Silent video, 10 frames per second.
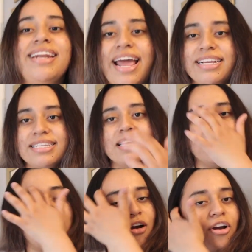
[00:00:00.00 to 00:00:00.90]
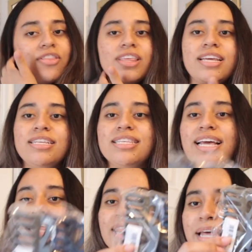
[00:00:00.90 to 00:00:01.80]
next thing are these
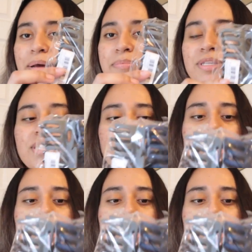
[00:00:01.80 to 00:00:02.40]
clips.